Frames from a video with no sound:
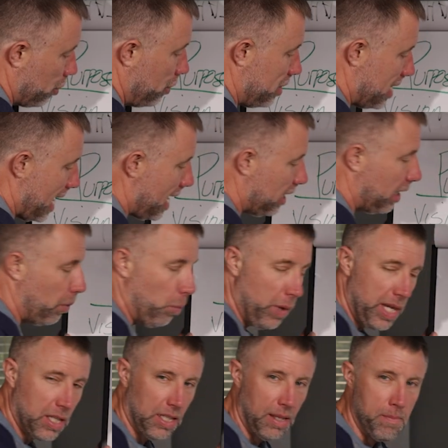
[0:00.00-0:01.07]
through daily,
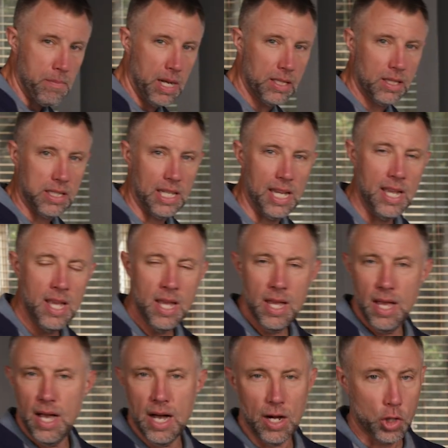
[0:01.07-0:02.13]
weekly, monthly,
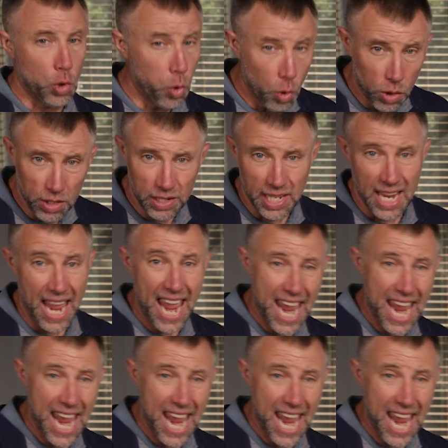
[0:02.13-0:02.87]
quarterly,